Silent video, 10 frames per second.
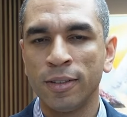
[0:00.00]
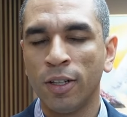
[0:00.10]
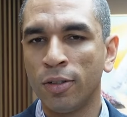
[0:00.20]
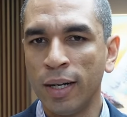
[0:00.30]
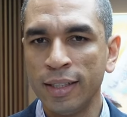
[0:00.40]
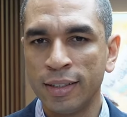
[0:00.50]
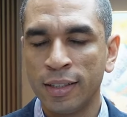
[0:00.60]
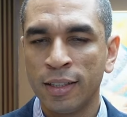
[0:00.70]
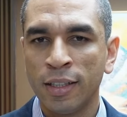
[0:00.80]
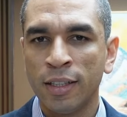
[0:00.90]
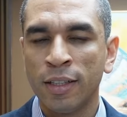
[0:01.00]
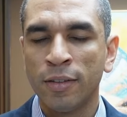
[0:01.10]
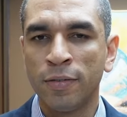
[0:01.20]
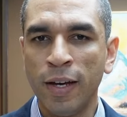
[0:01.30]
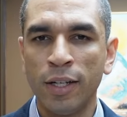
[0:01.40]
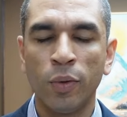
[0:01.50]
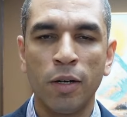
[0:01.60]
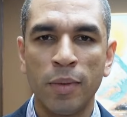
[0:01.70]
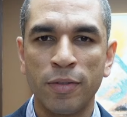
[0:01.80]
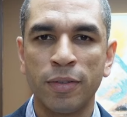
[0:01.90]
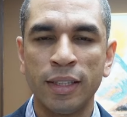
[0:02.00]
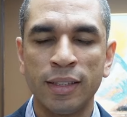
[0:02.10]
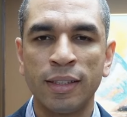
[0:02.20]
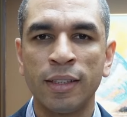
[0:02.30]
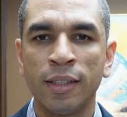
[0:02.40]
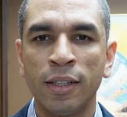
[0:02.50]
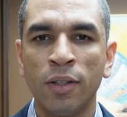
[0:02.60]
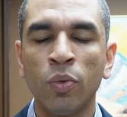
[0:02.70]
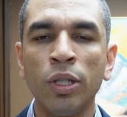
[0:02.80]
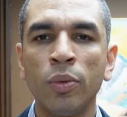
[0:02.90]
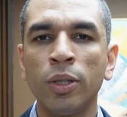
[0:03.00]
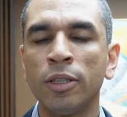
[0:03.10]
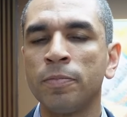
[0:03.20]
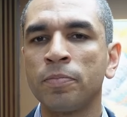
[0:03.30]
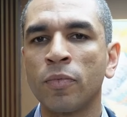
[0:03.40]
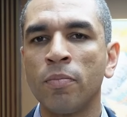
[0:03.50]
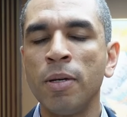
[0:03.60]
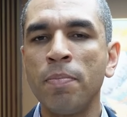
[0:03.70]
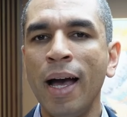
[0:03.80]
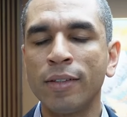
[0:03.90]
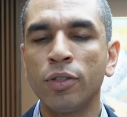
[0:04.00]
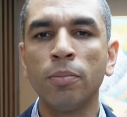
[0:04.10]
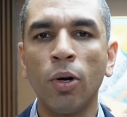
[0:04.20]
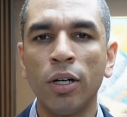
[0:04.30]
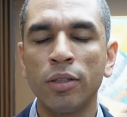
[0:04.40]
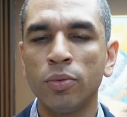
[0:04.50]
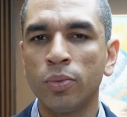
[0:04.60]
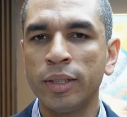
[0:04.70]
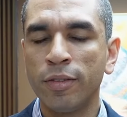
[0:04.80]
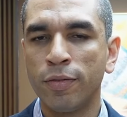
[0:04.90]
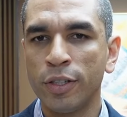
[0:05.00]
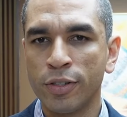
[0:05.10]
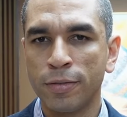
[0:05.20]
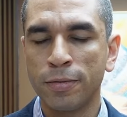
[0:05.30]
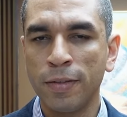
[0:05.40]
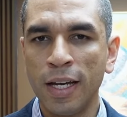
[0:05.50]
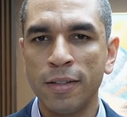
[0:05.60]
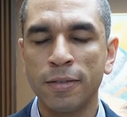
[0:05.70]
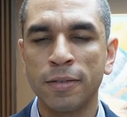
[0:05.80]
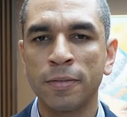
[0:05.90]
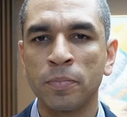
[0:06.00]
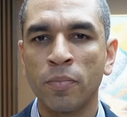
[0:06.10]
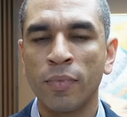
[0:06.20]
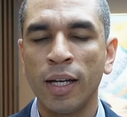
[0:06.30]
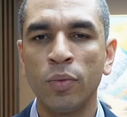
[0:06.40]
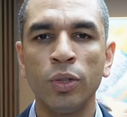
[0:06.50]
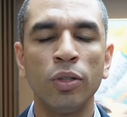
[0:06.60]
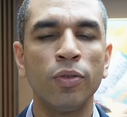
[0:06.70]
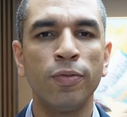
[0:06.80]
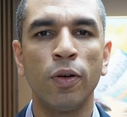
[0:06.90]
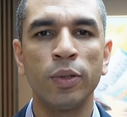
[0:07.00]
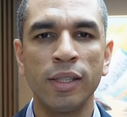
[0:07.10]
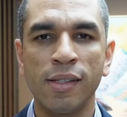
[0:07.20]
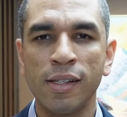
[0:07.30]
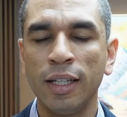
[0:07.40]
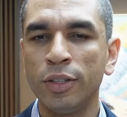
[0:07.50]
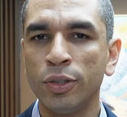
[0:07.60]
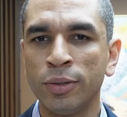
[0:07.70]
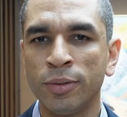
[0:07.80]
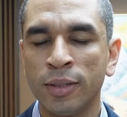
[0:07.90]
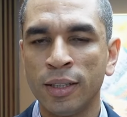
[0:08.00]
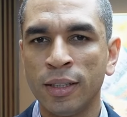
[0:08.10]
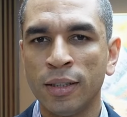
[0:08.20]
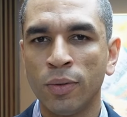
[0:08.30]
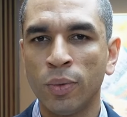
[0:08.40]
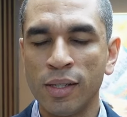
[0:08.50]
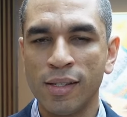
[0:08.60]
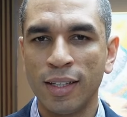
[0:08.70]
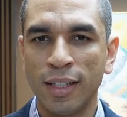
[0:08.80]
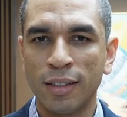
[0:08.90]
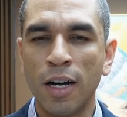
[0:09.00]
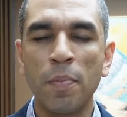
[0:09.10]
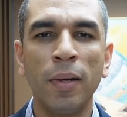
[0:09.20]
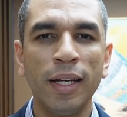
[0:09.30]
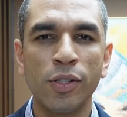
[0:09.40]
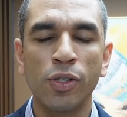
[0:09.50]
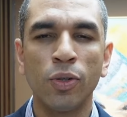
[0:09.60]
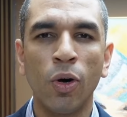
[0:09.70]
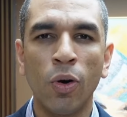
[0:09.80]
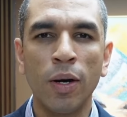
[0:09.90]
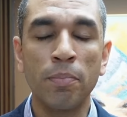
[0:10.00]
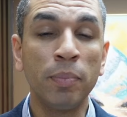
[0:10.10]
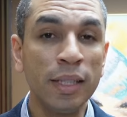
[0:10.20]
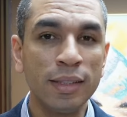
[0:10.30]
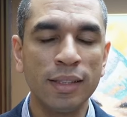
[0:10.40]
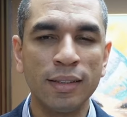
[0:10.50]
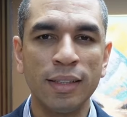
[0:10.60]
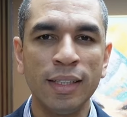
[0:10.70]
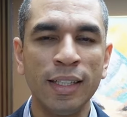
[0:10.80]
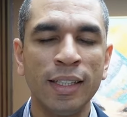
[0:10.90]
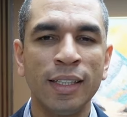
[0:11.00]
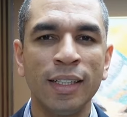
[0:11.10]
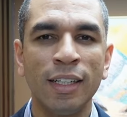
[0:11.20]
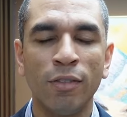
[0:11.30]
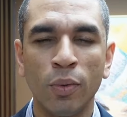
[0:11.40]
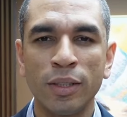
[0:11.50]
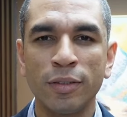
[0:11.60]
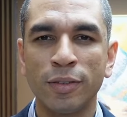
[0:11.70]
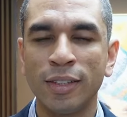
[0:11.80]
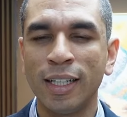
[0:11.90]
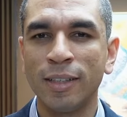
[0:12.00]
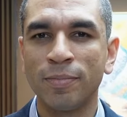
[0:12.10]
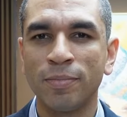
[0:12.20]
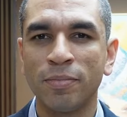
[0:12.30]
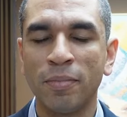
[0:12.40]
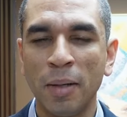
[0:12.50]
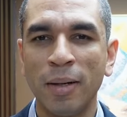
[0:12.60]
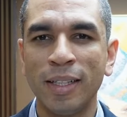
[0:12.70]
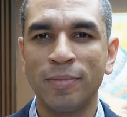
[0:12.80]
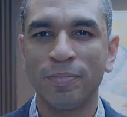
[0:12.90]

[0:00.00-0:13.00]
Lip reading: All right? Very well, my friends. We will be back tomorrow with the Voice of Faith, and we look forward to seeing you once again. God bless you all abundantly. Have a wonderful day. Bye-bye.